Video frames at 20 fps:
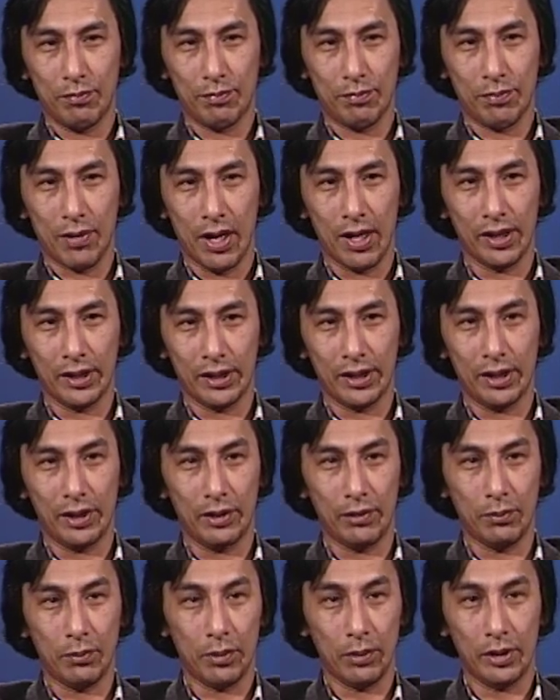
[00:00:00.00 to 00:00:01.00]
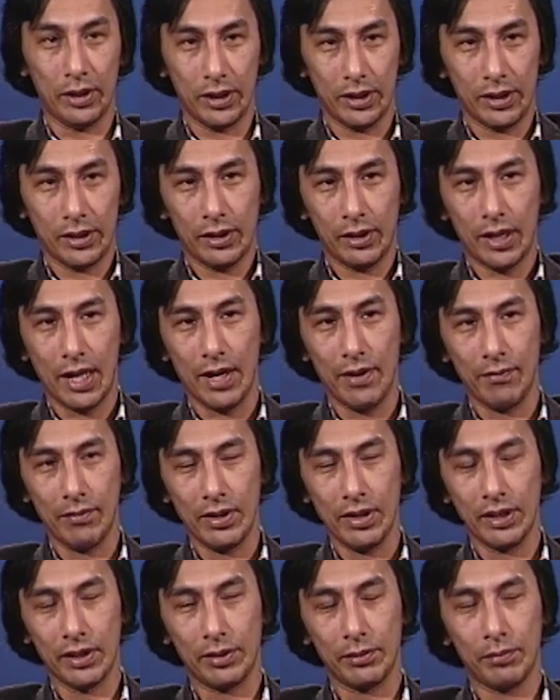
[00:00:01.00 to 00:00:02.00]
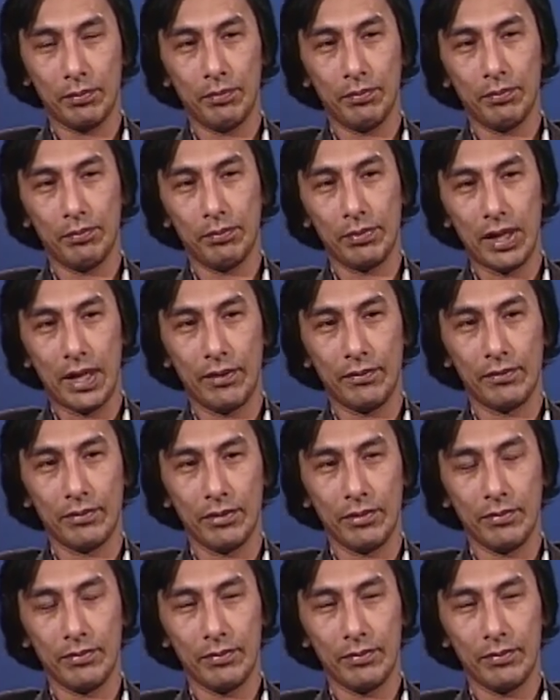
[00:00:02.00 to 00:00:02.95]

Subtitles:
policies would it have in its platform?